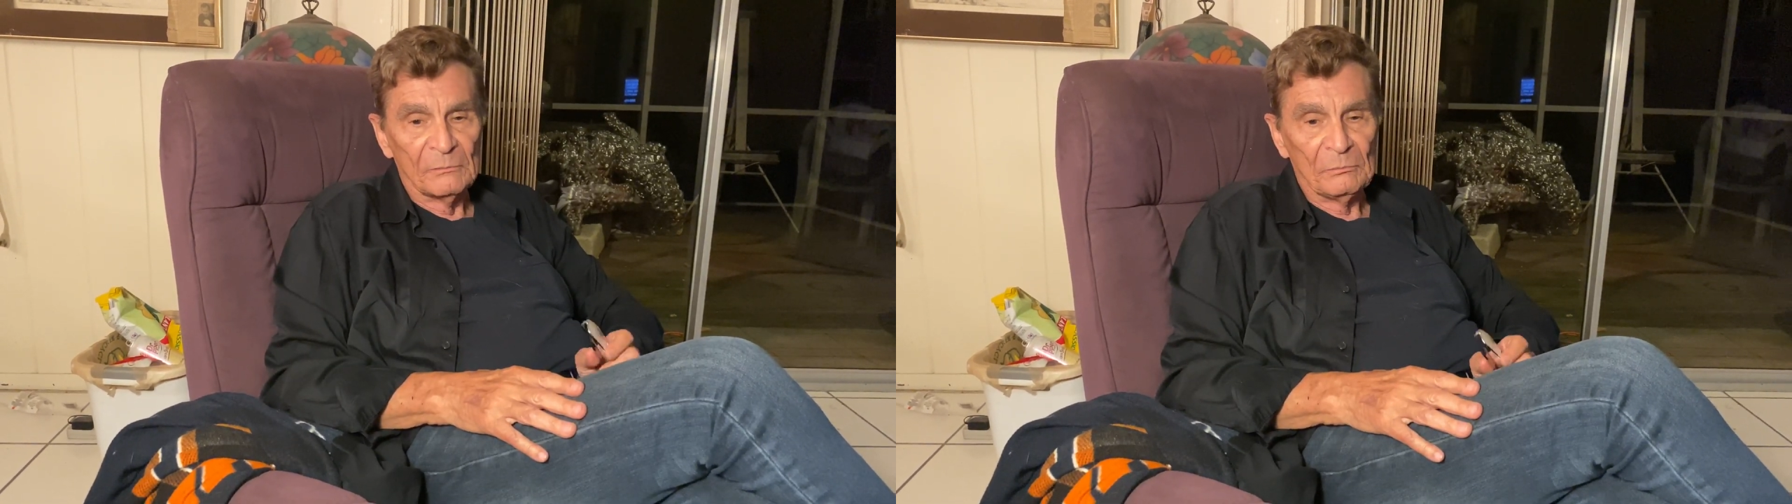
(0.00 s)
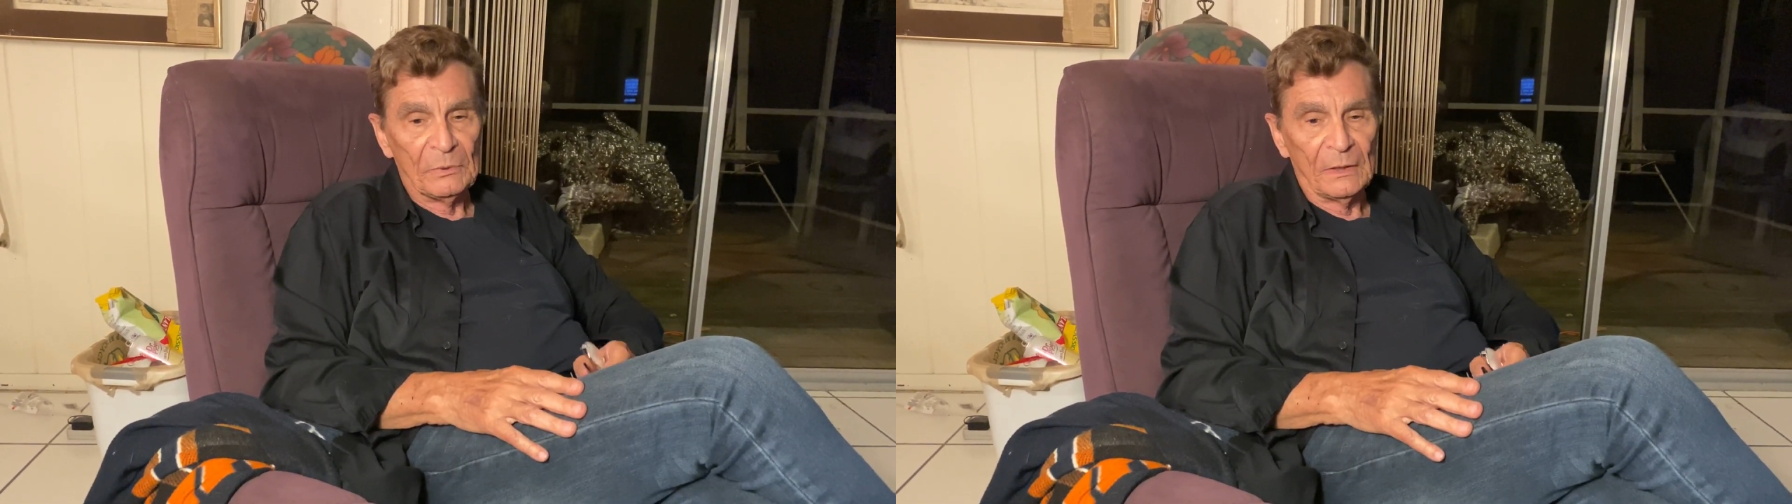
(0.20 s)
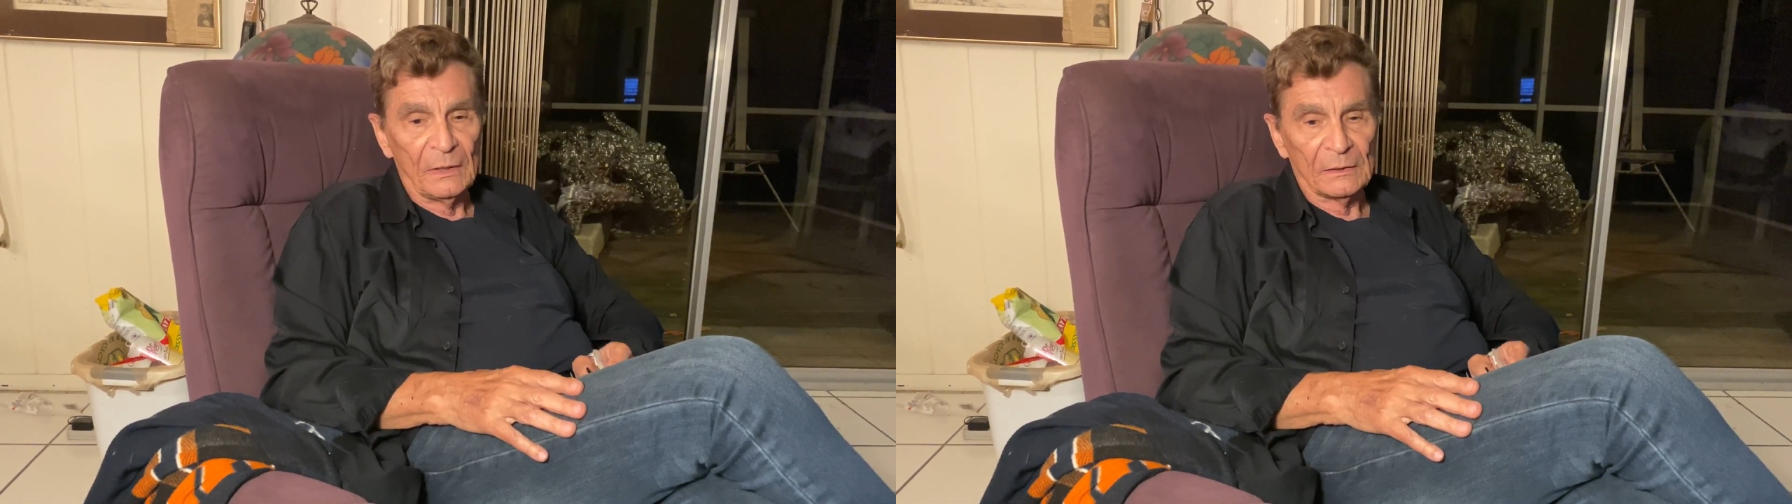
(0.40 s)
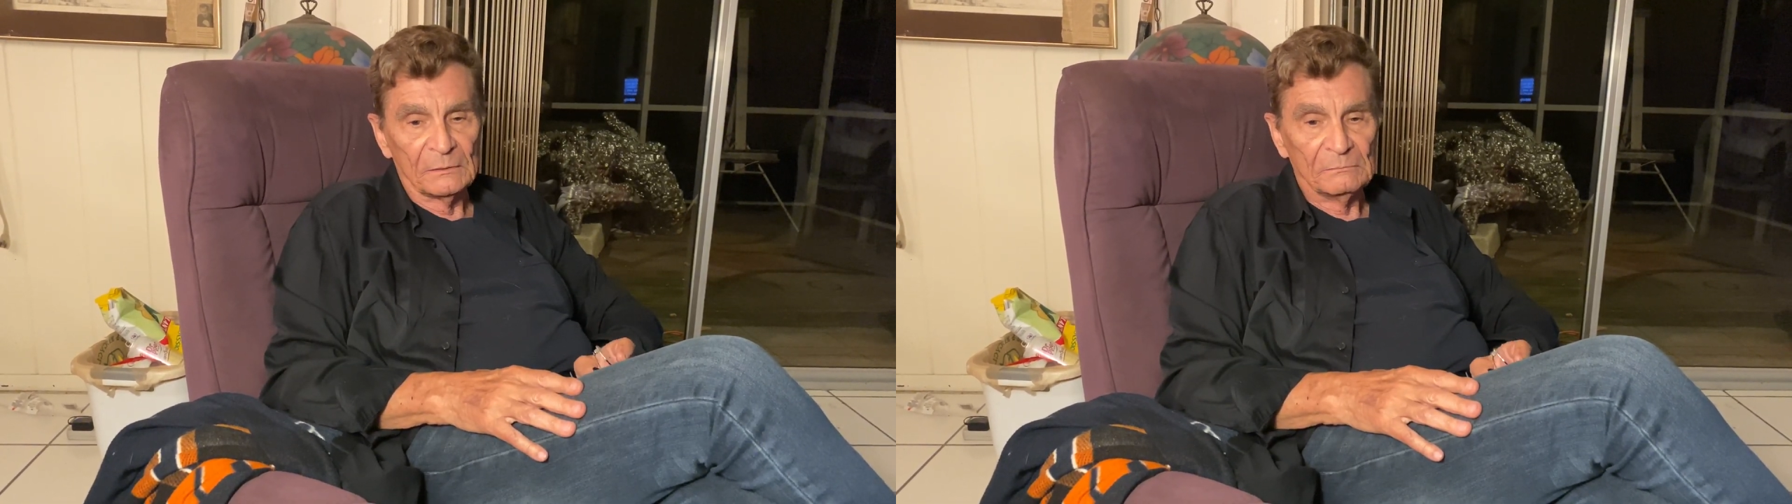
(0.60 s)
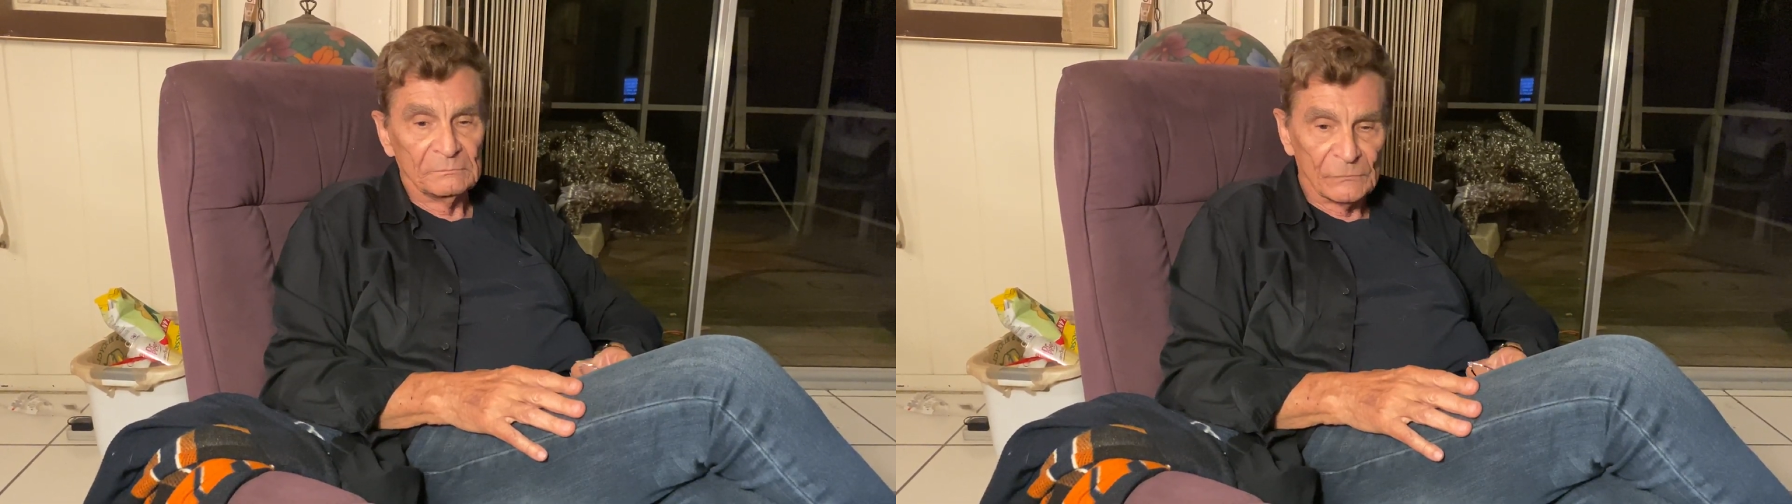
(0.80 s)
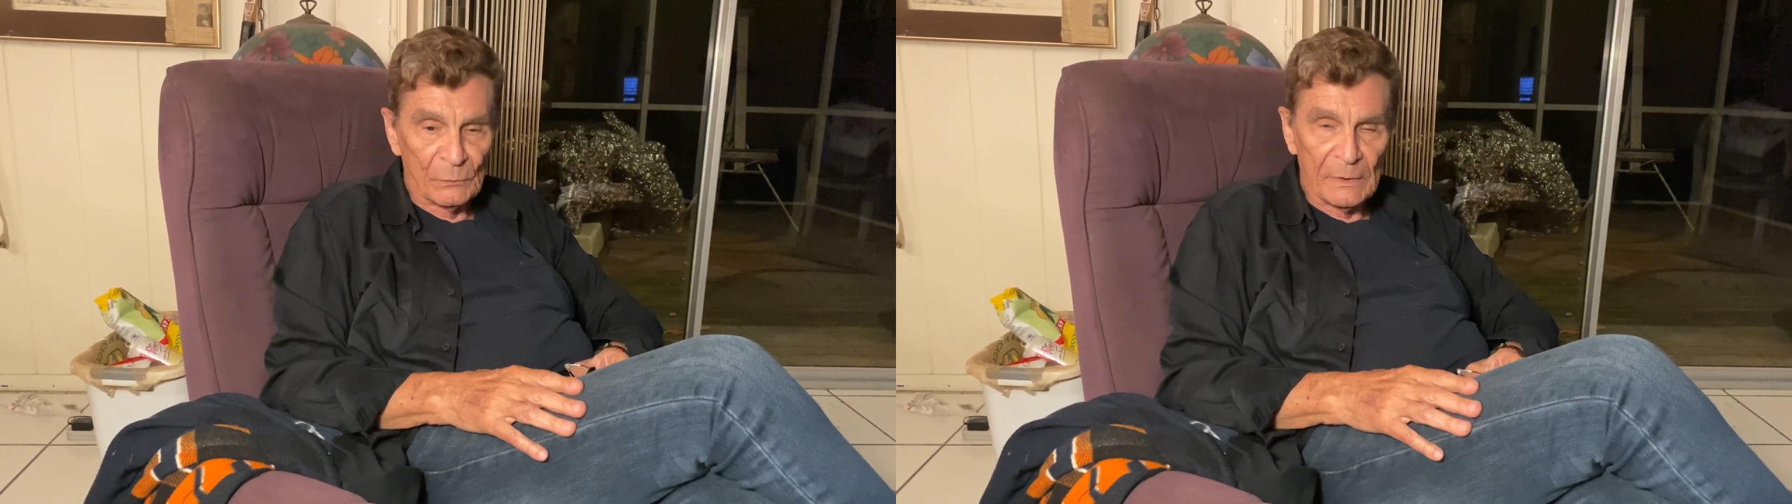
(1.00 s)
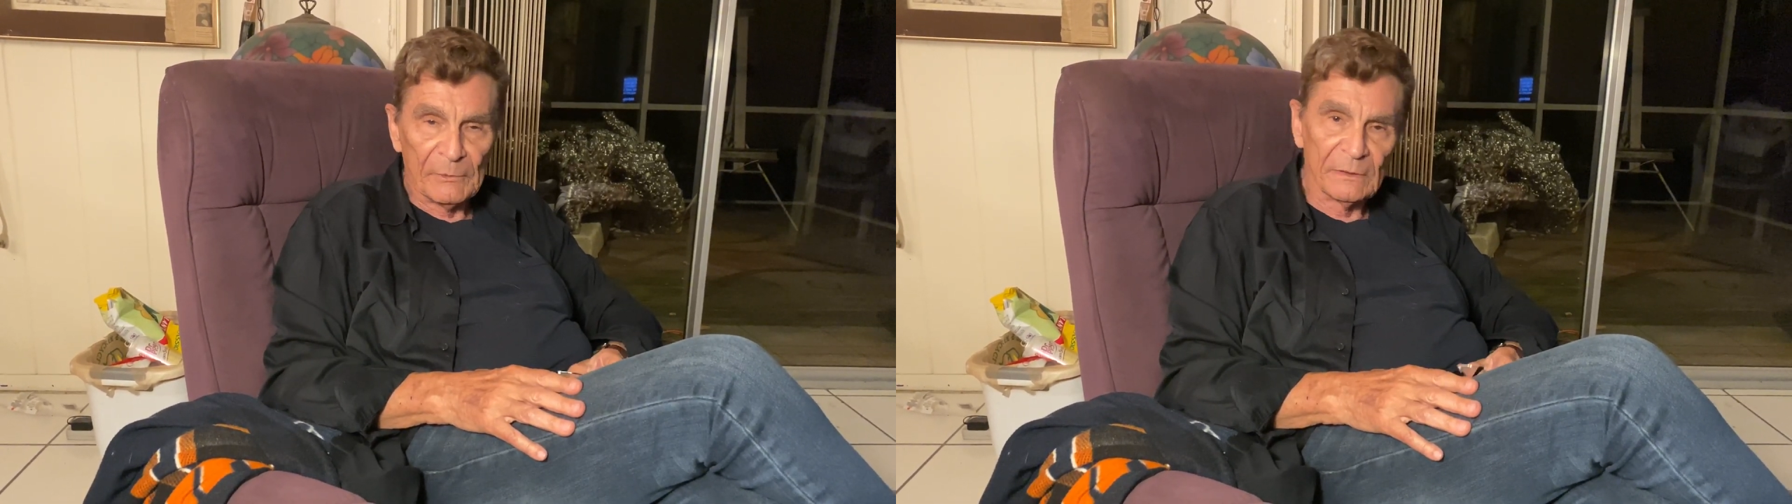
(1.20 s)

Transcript: but the women